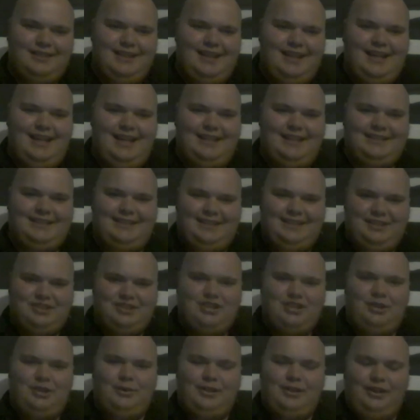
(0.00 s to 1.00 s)
As he's
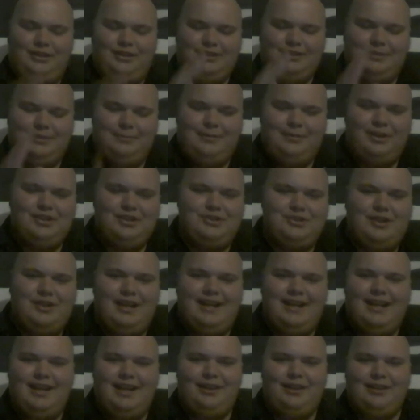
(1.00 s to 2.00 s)
showing y'all some merch right
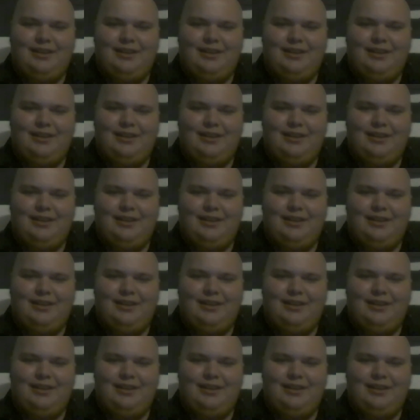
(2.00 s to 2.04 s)
now,